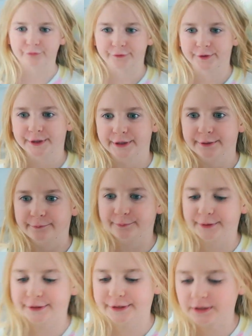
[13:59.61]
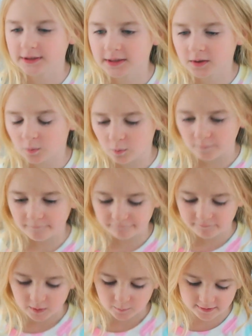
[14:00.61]
now. We did There we
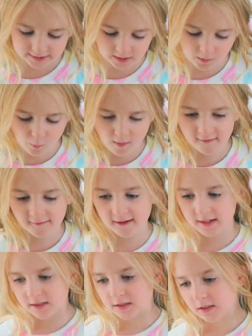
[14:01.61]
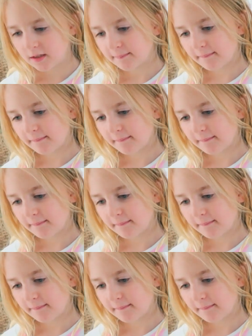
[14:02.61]
go. We didn't wear these